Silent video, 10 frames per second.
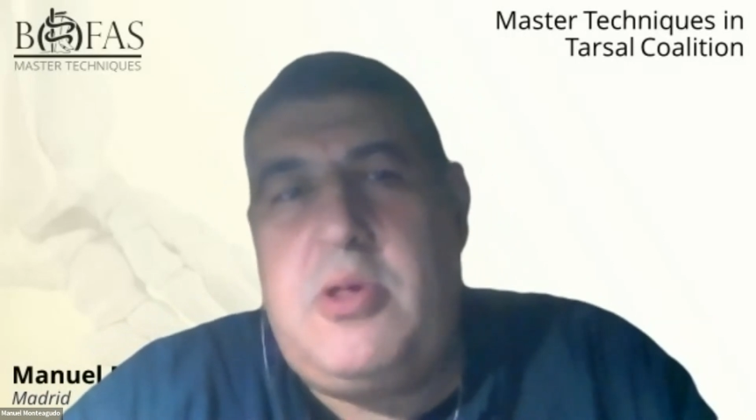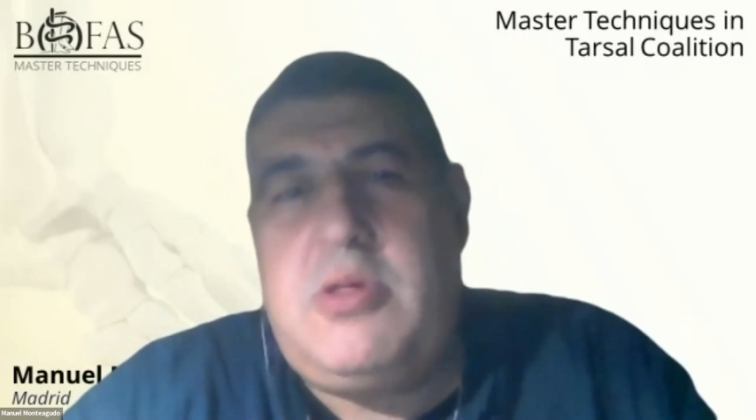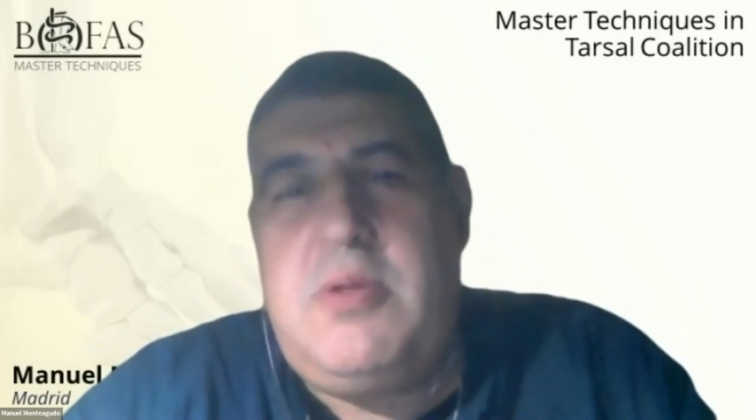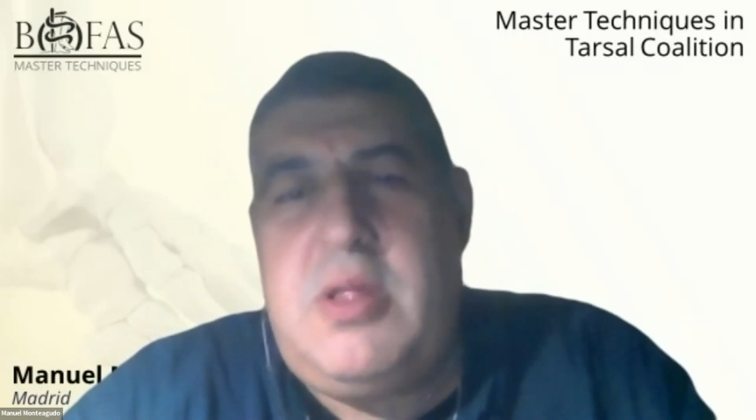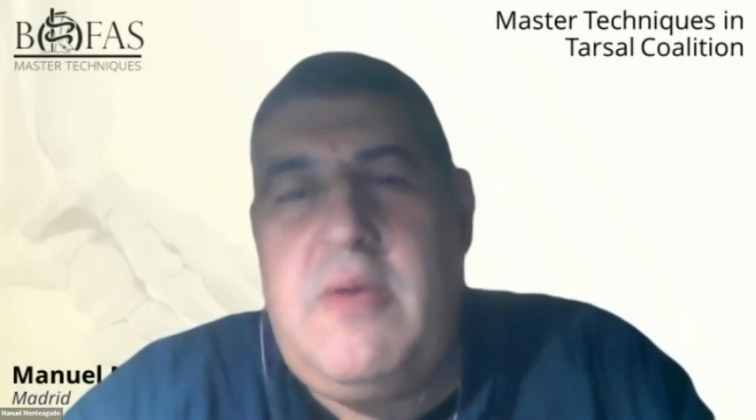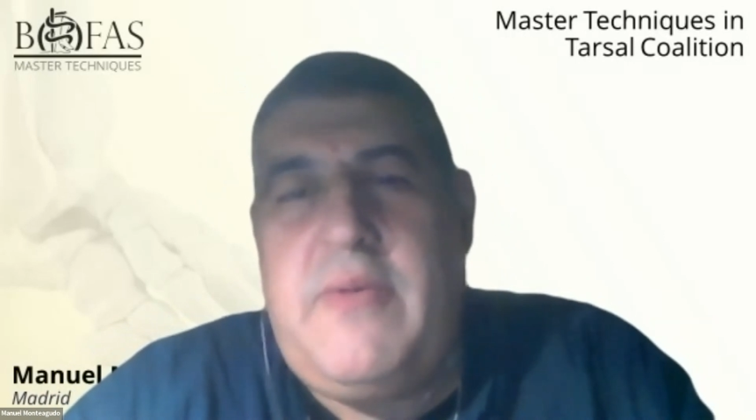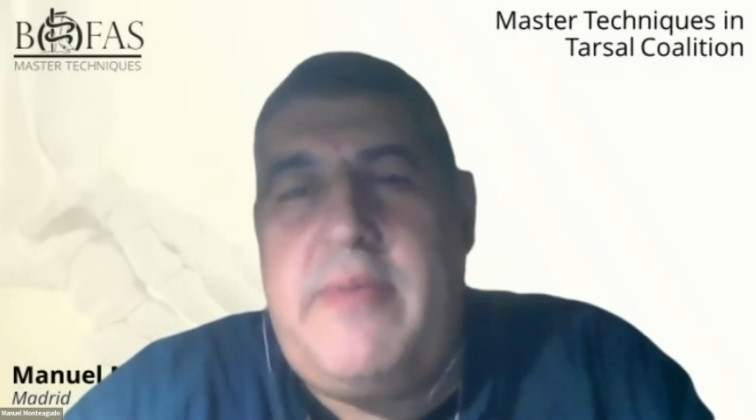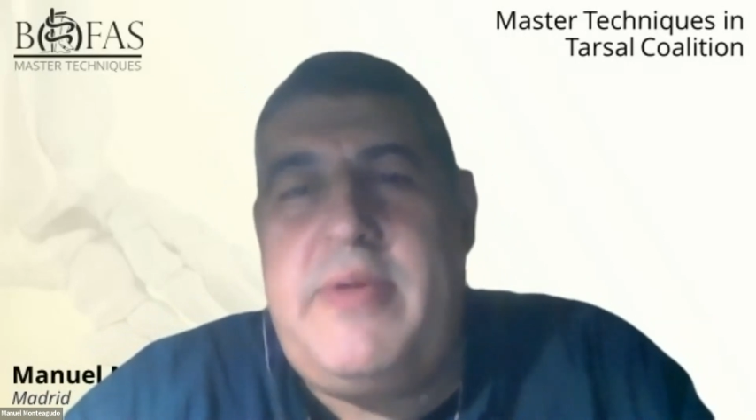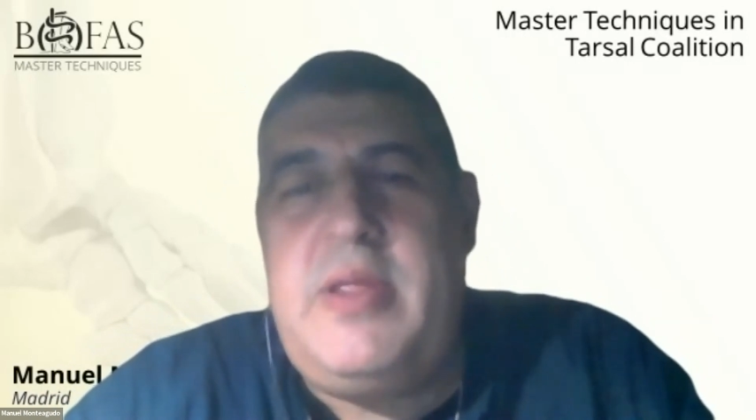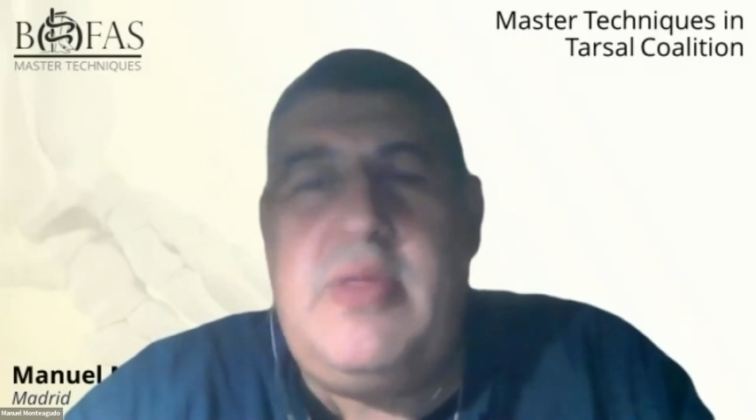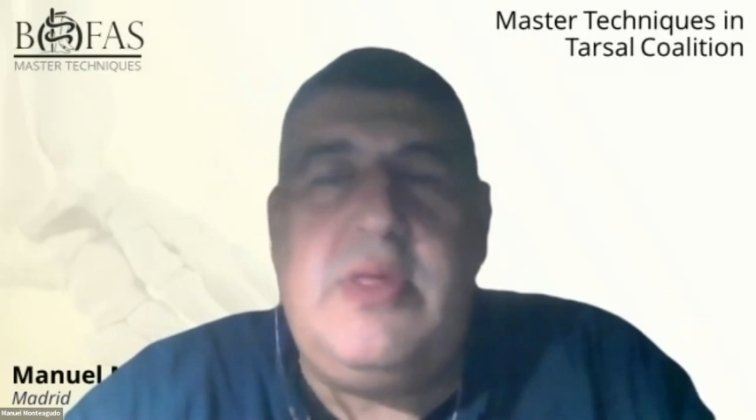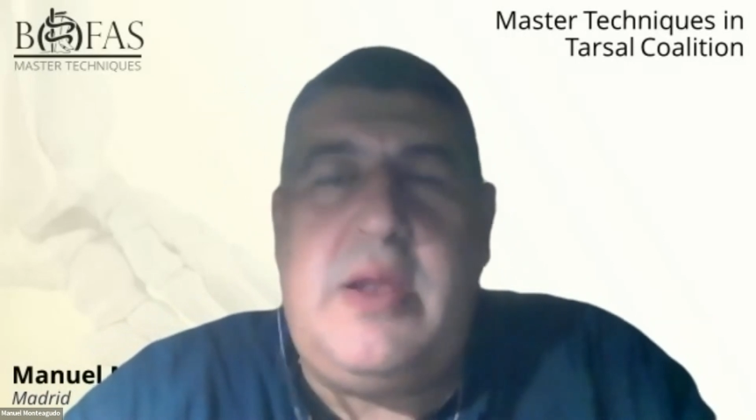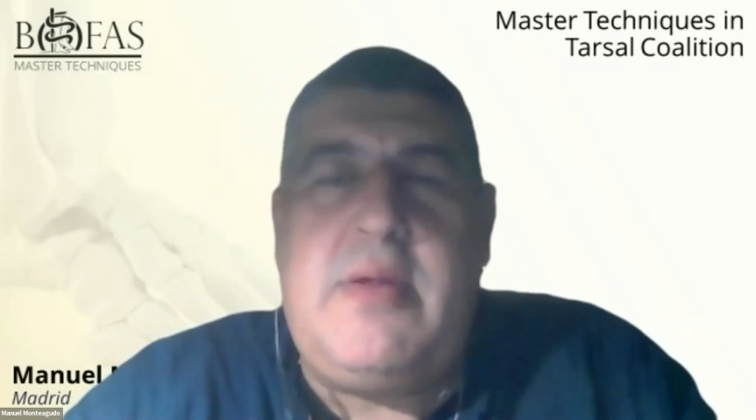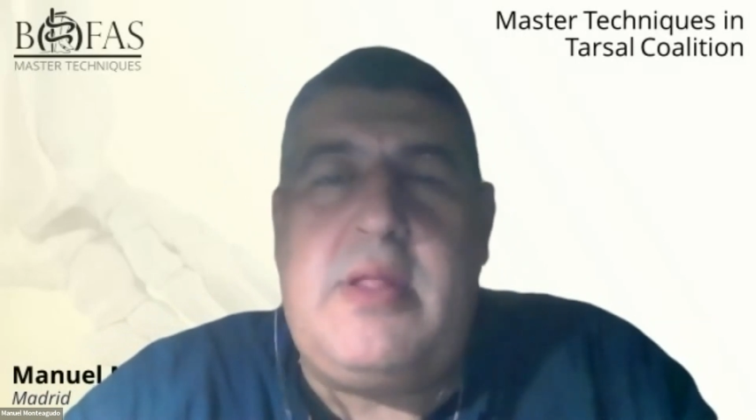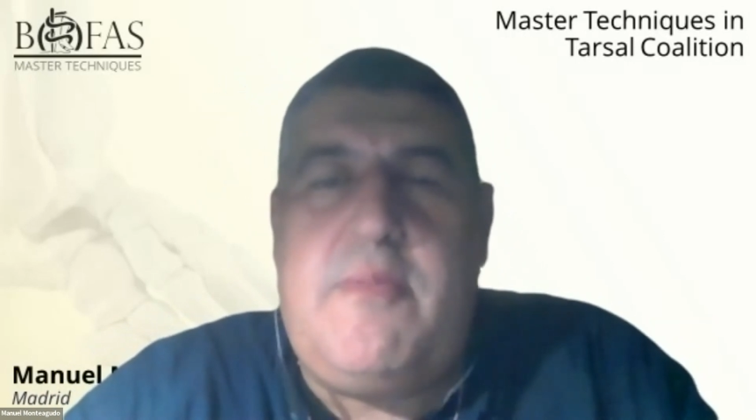possibility of having a
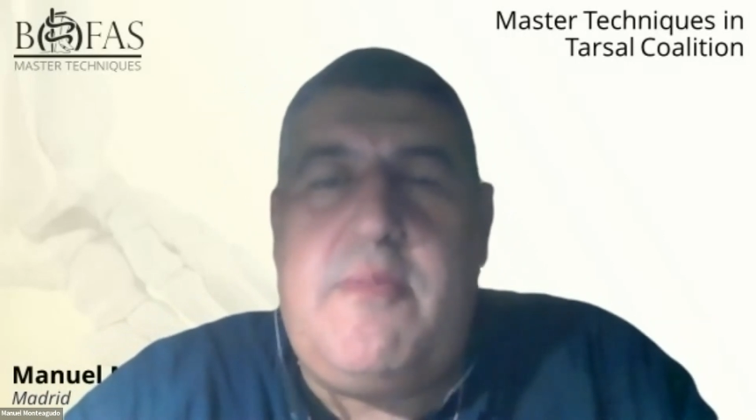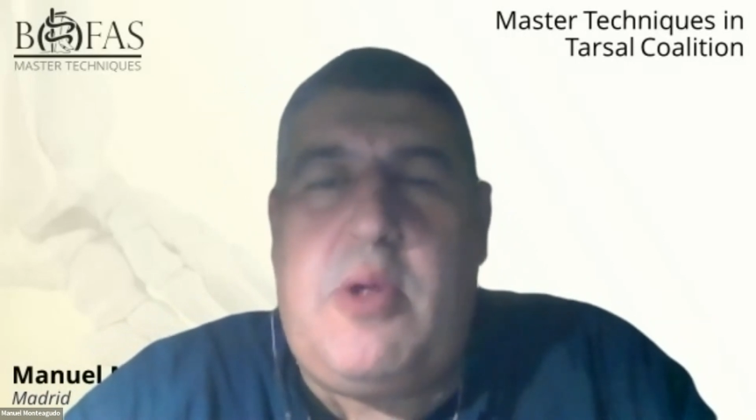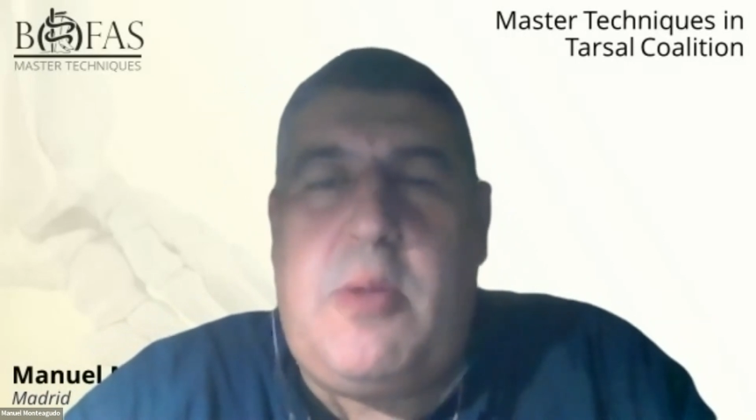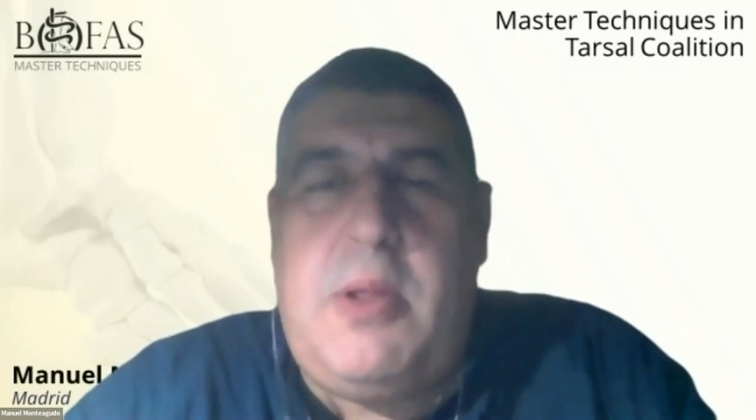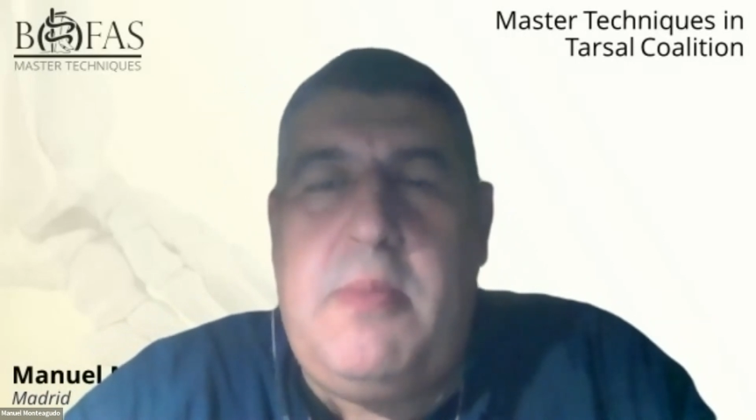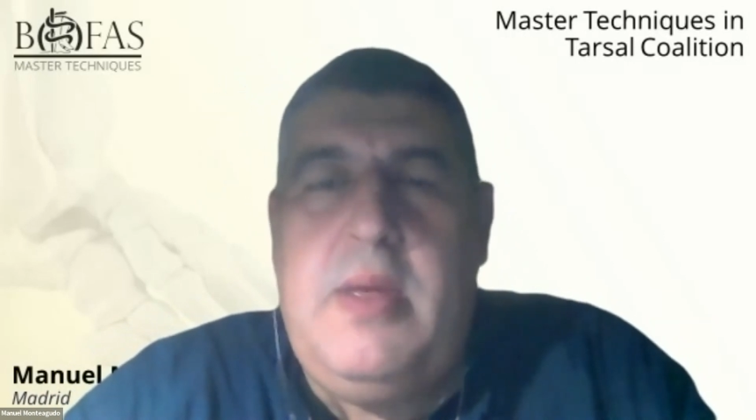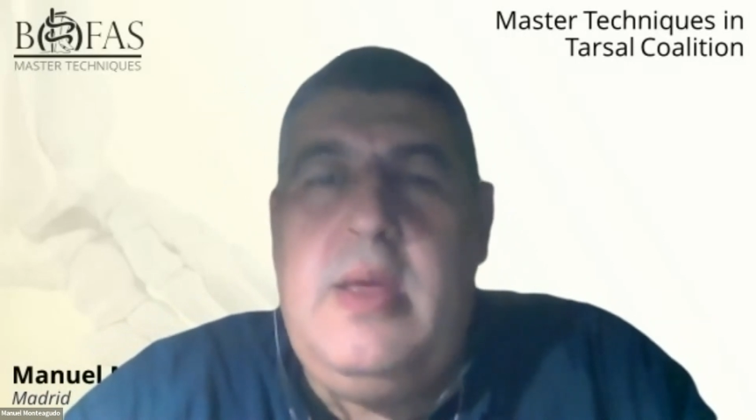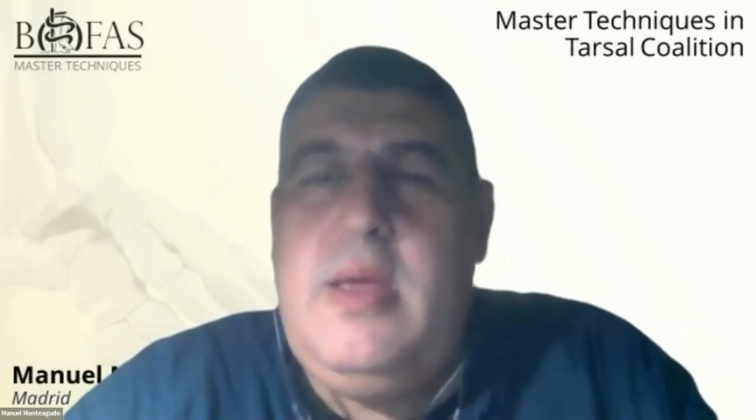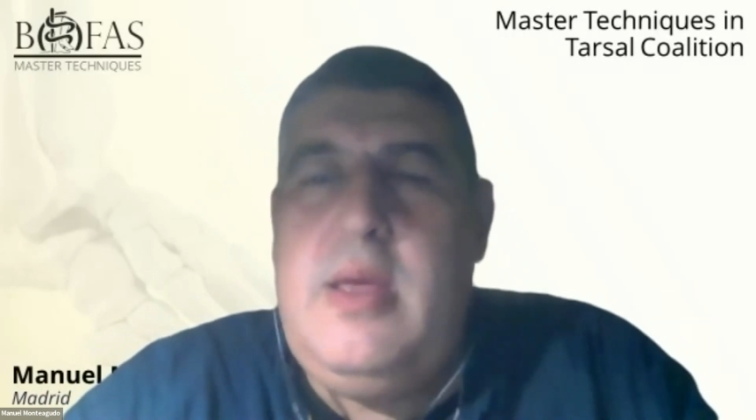degenerative problem